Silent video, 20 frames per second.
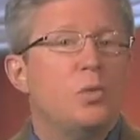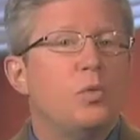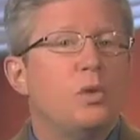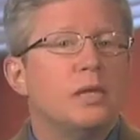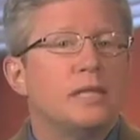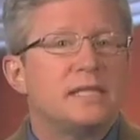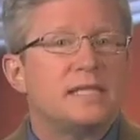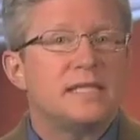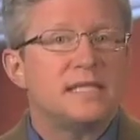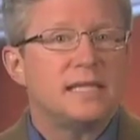
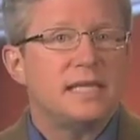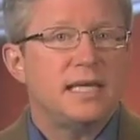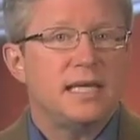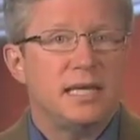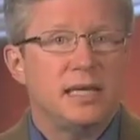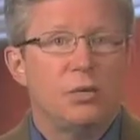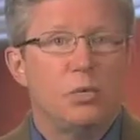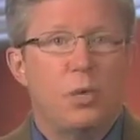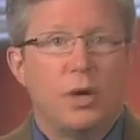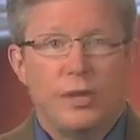will
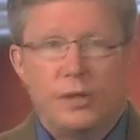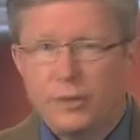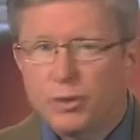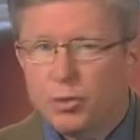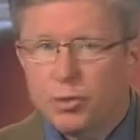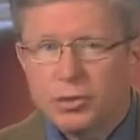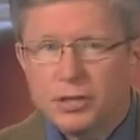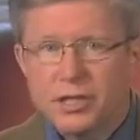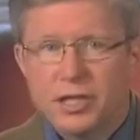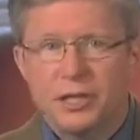exceed what
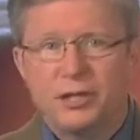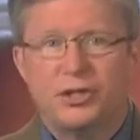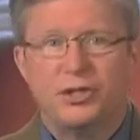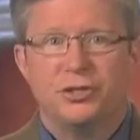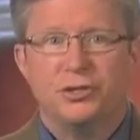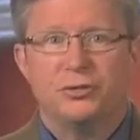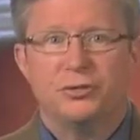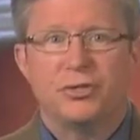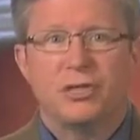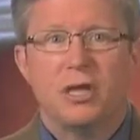your
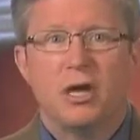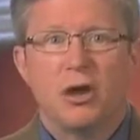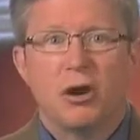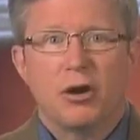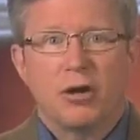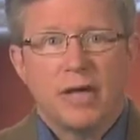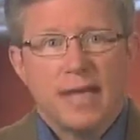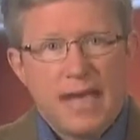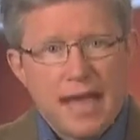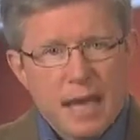tissues
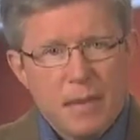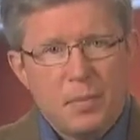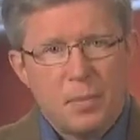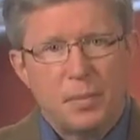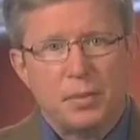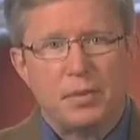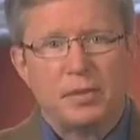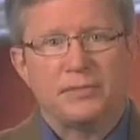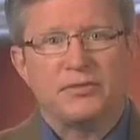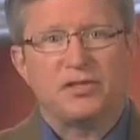are
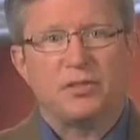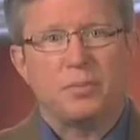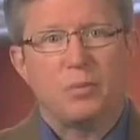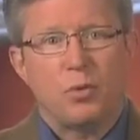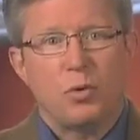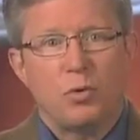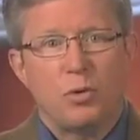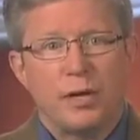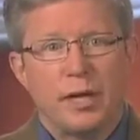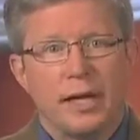capable of
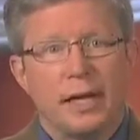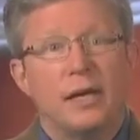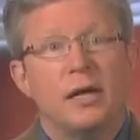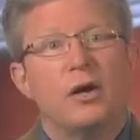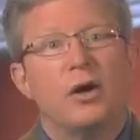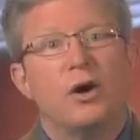supporting